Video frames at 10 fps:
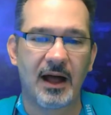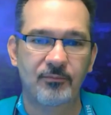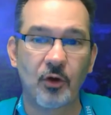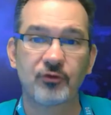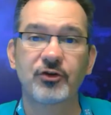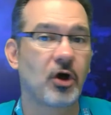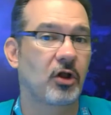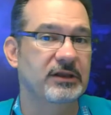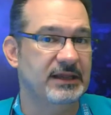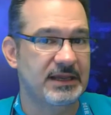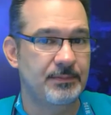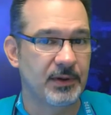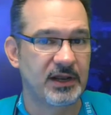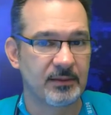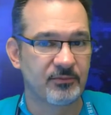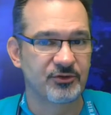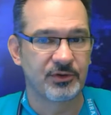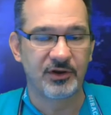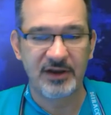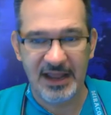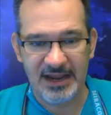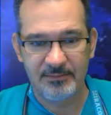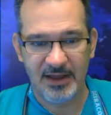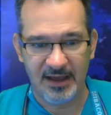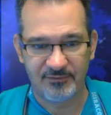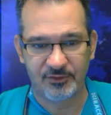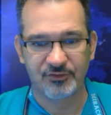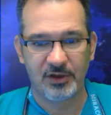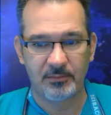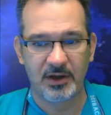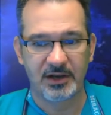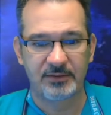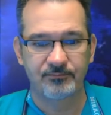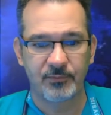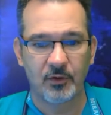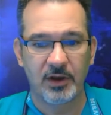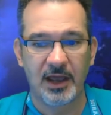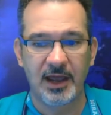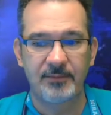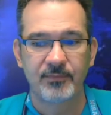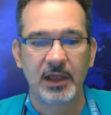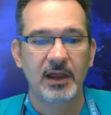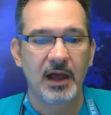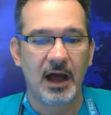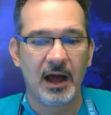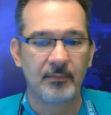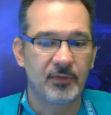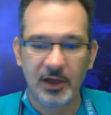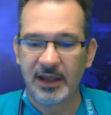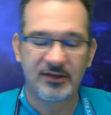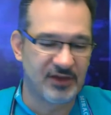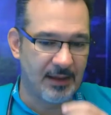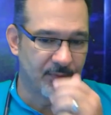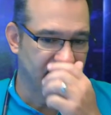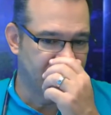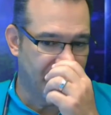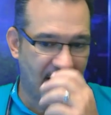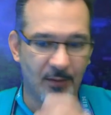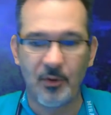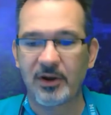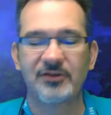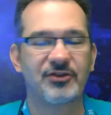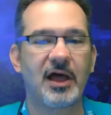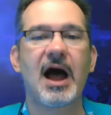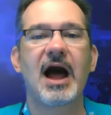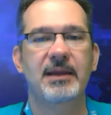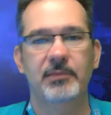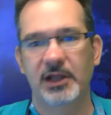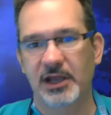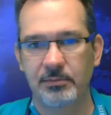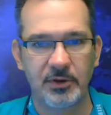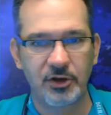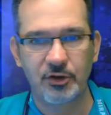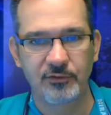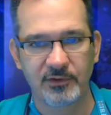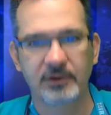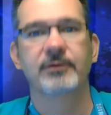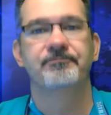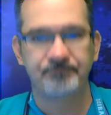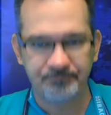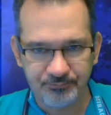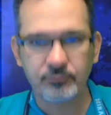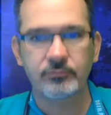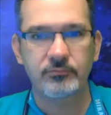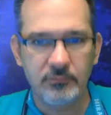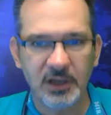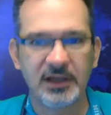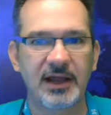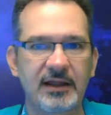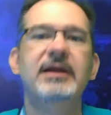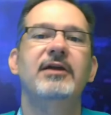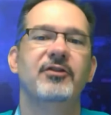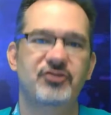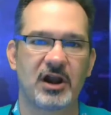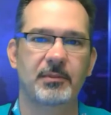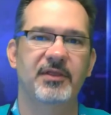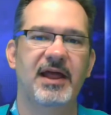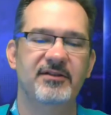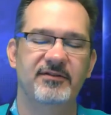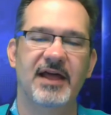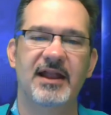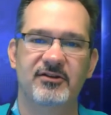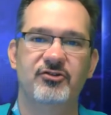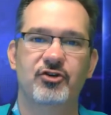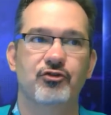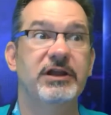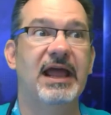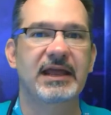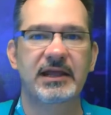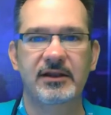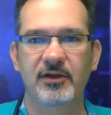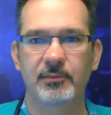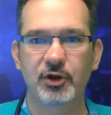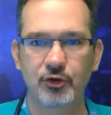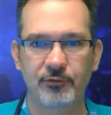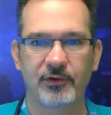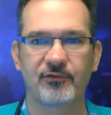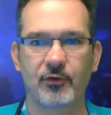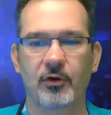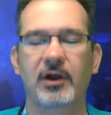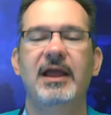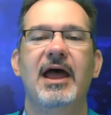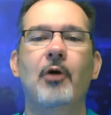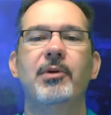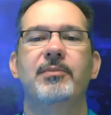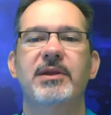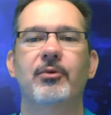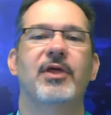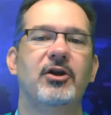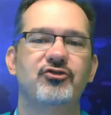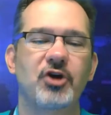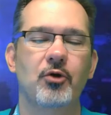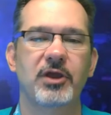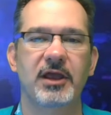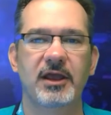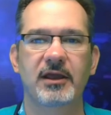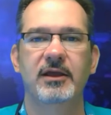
those are called eponyms when they're named after somebody, okay? The example in your PowerPoint is the Heimlich maneuver, okay? The gentleman that created the maneuver for helping people that are choking,